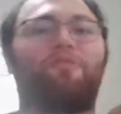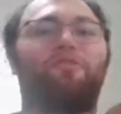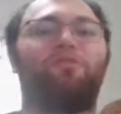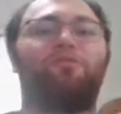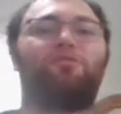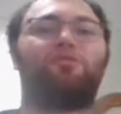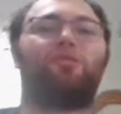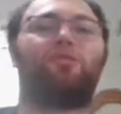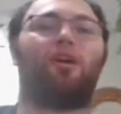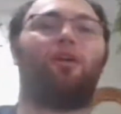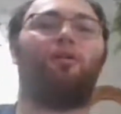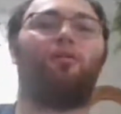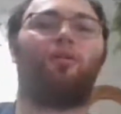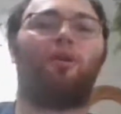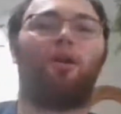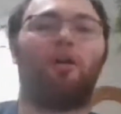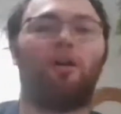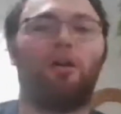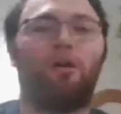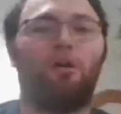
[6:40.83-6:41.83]

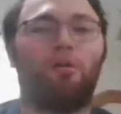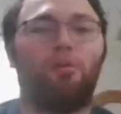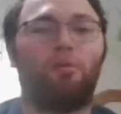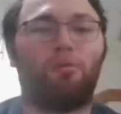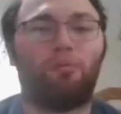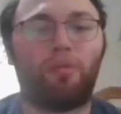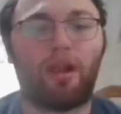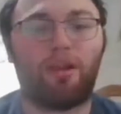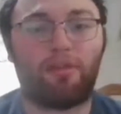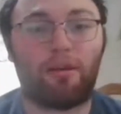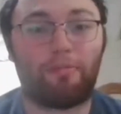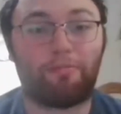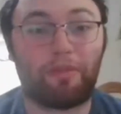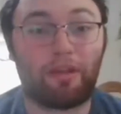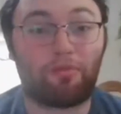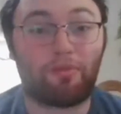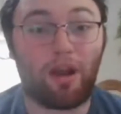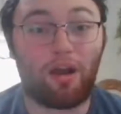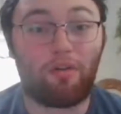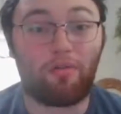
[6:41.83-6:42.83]
So, Rhea
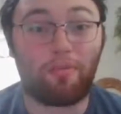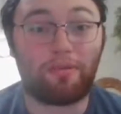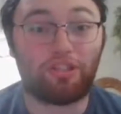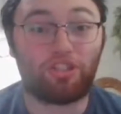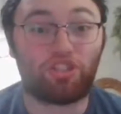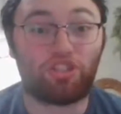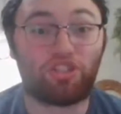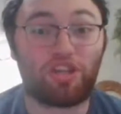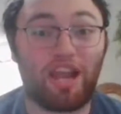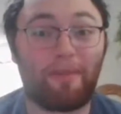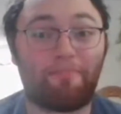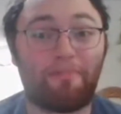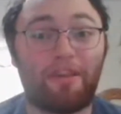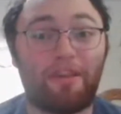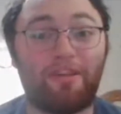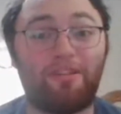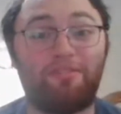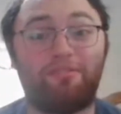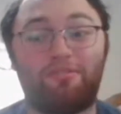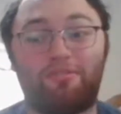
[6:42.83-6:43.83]
Ripley, Raw Women's
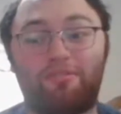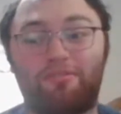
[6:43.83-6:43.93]
Champion.